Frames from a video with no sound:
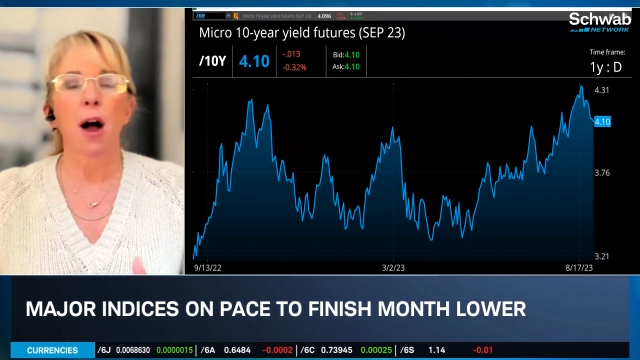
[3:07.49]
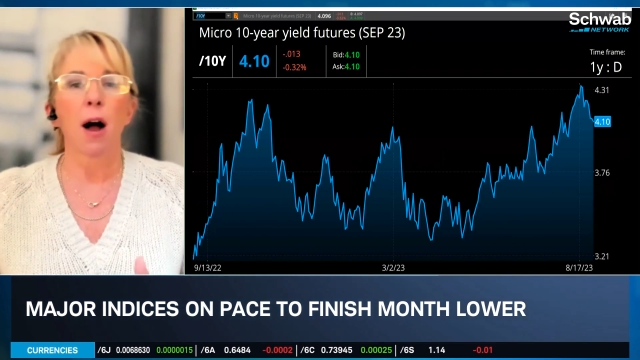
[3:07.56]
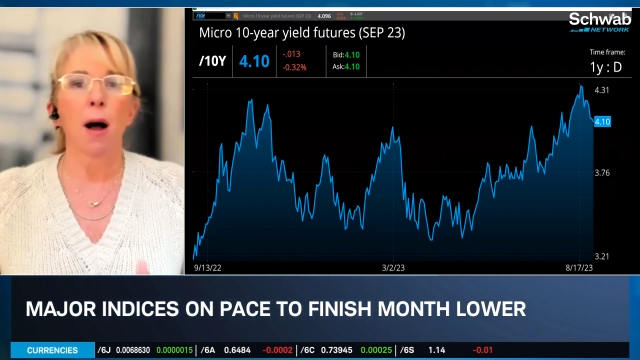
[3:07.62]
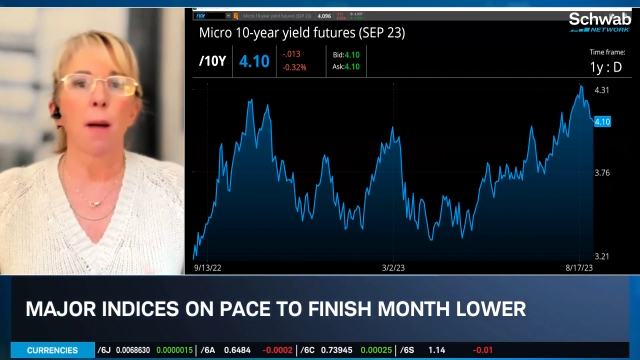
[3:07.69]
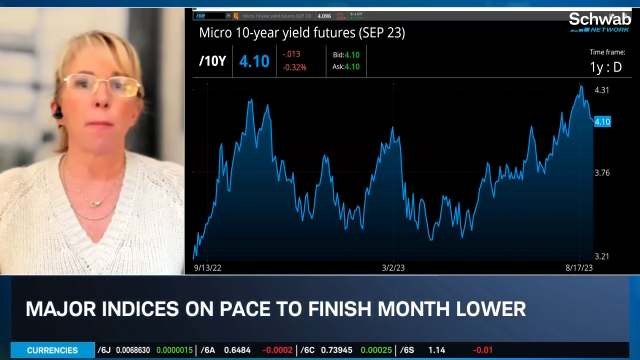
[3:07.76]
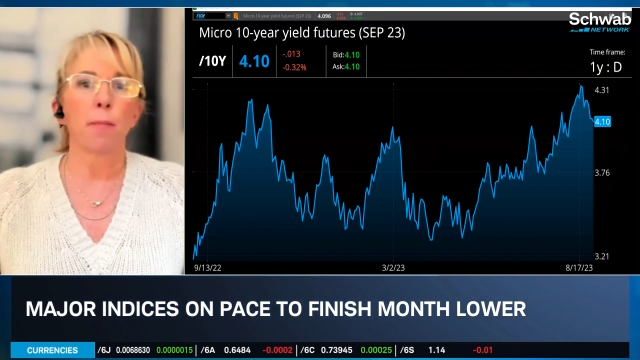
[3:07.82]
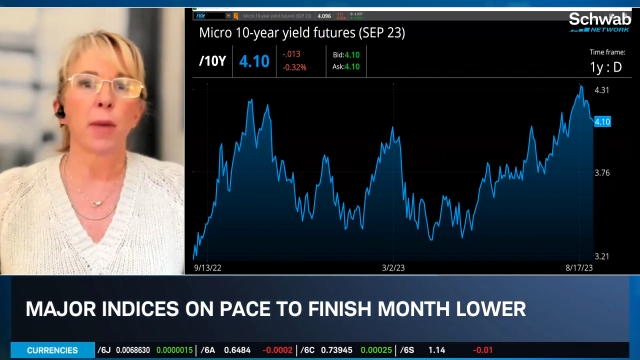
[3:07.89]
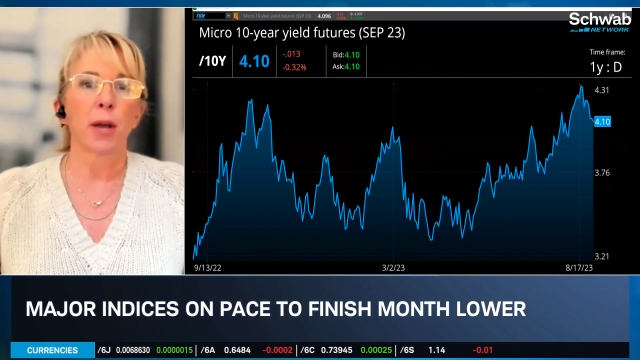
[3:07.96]

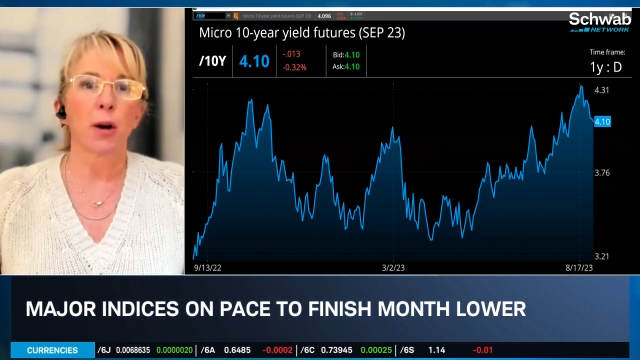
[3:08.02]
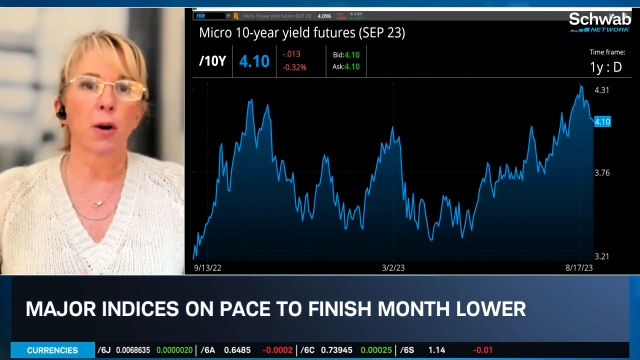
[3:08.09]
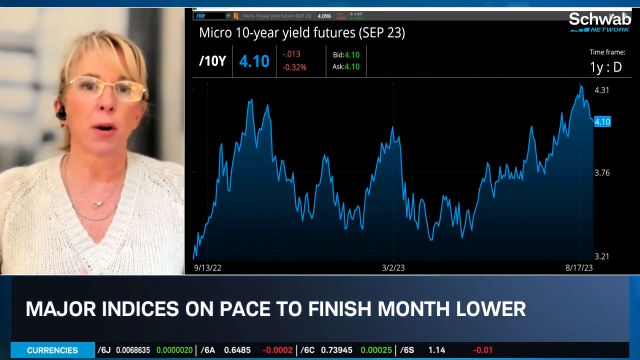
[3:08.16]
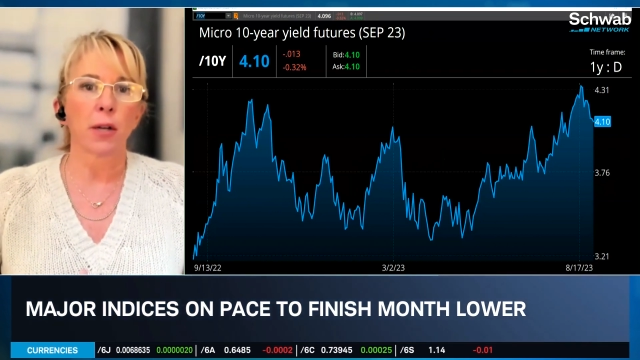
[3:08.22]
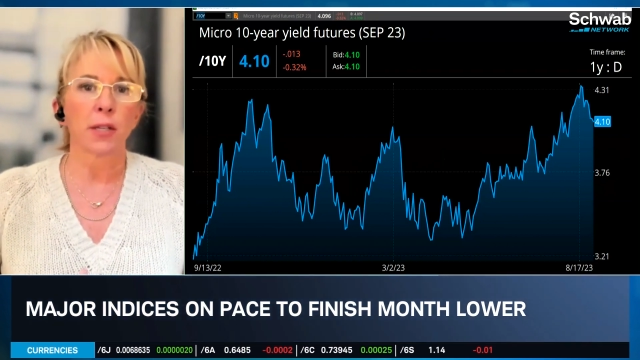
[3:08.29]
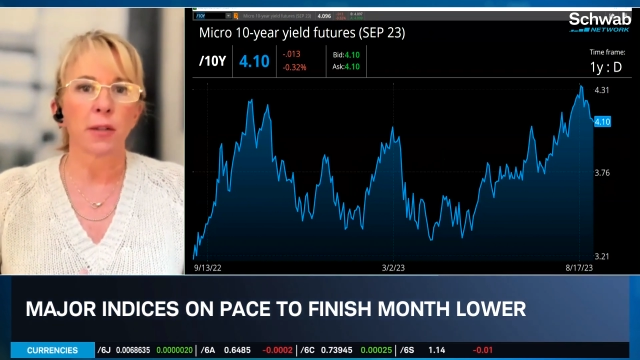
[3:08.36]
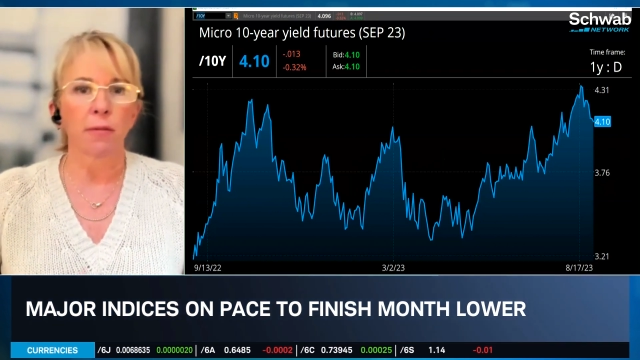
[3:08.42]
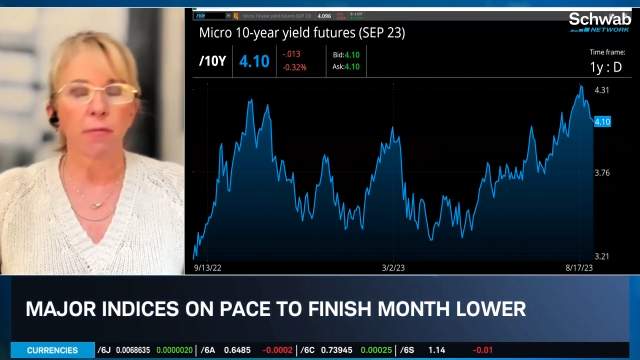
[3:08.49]
up
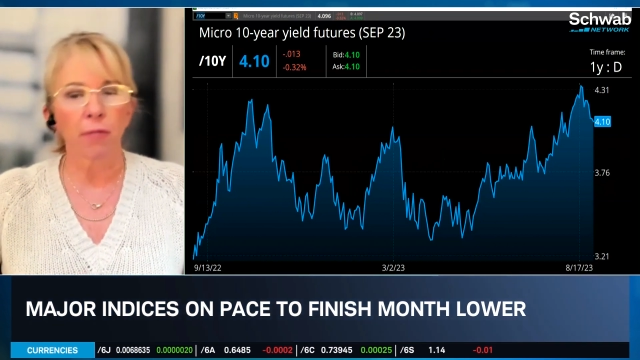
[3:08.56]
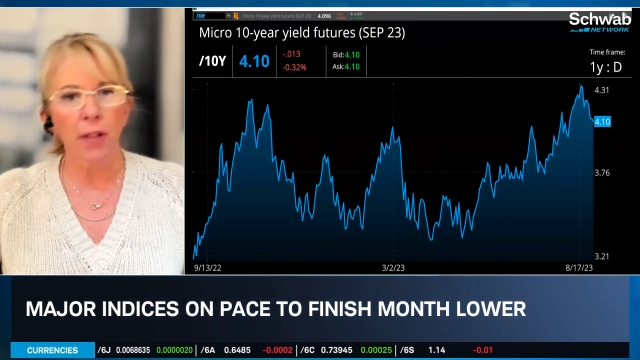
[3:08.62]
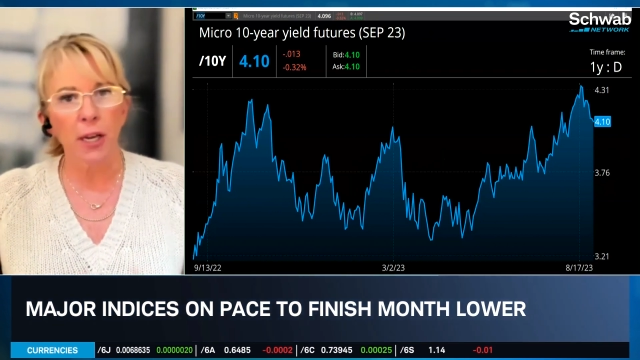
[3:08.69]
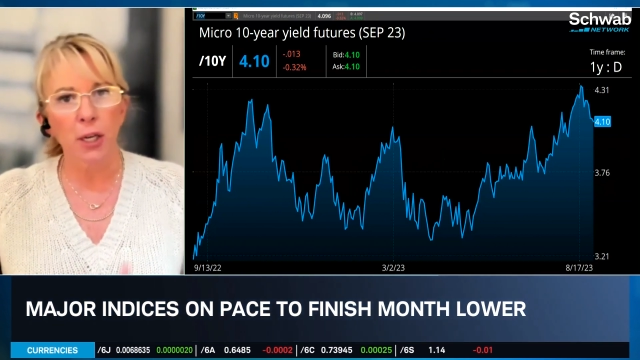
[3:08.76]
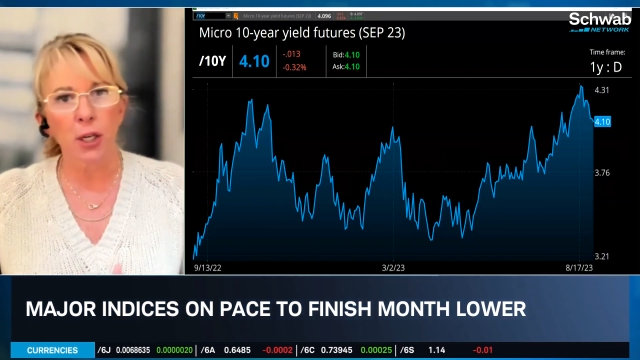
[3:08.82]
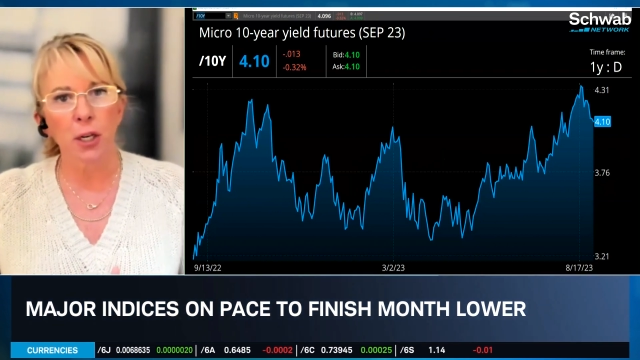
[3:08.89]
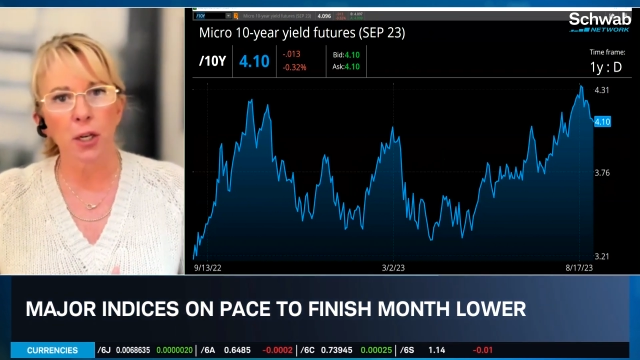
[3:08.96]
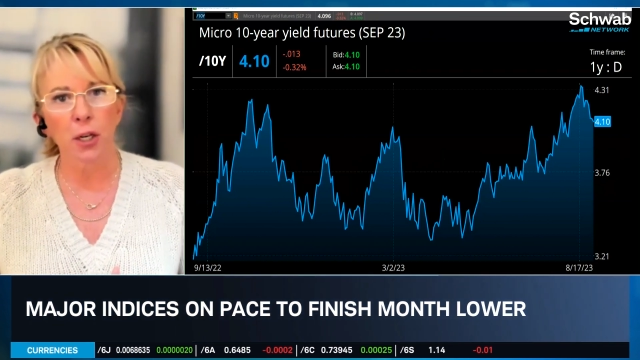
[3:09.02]
because
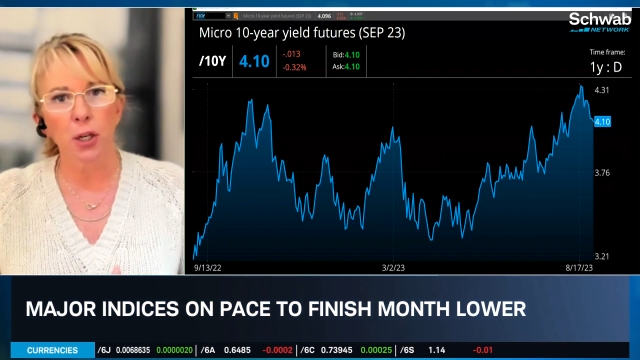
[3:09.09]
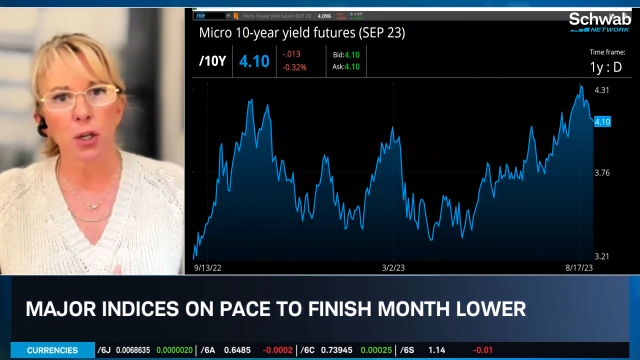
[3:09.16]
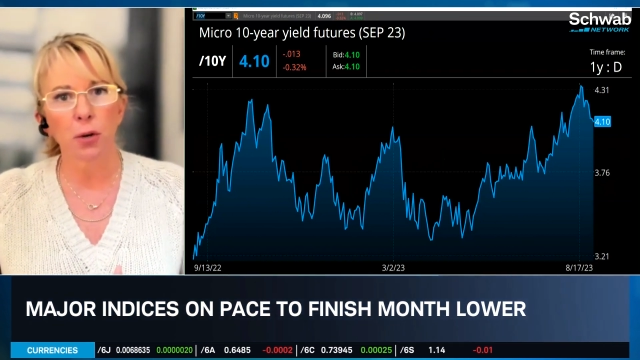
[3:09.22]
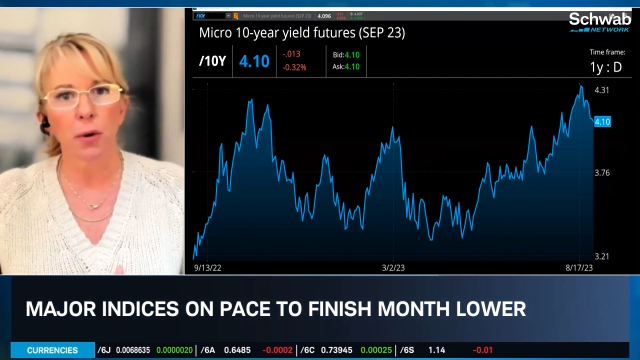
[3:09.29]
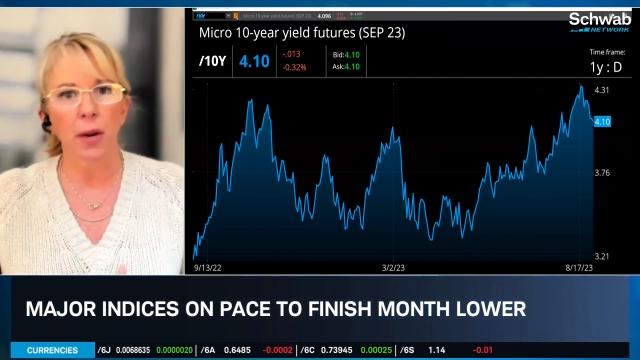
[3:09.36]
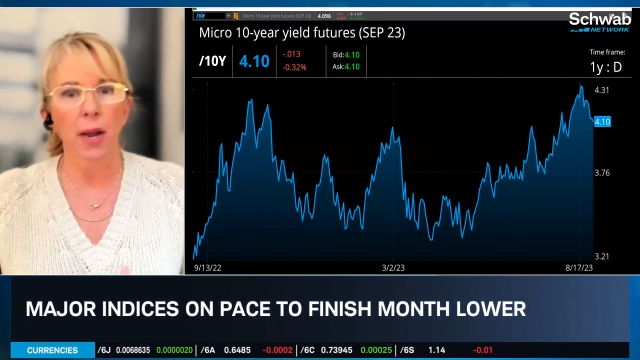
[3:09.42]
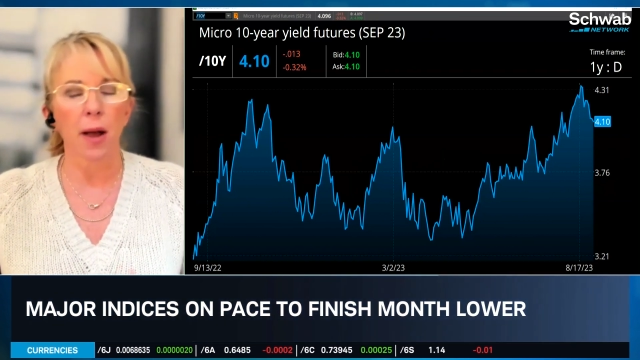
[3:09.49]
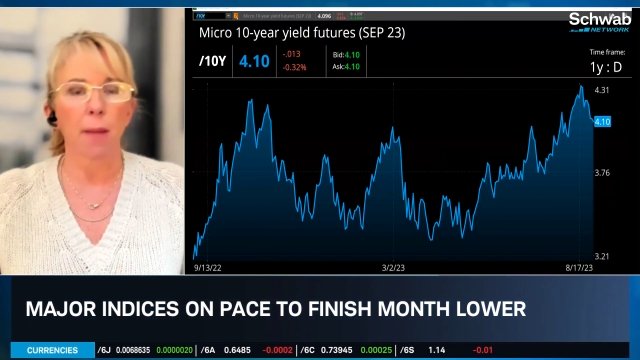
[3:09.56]
inflation is
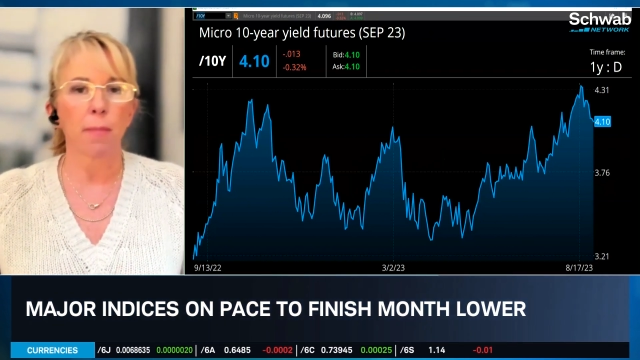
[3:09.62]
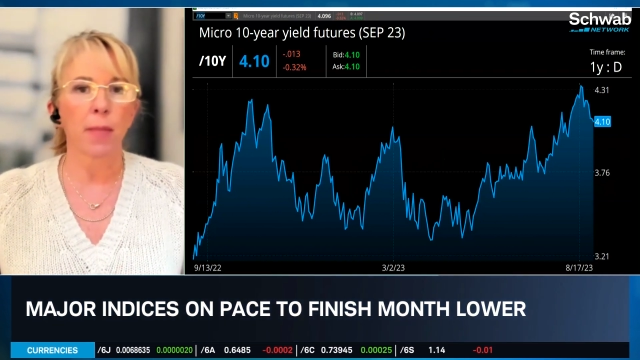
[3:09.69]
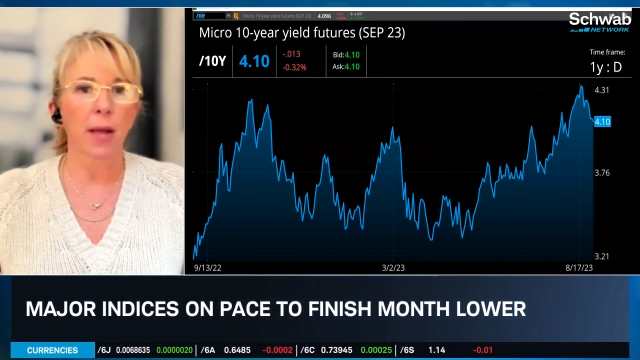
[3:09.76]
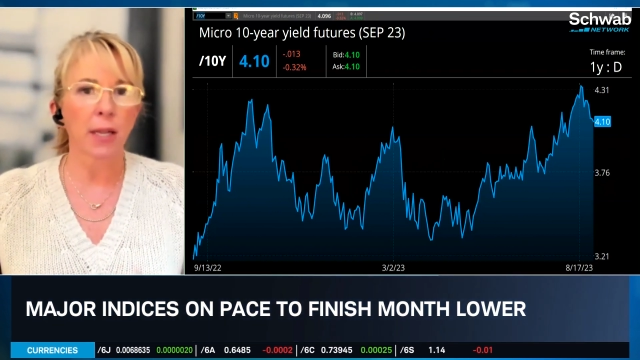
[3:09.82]
shooting up,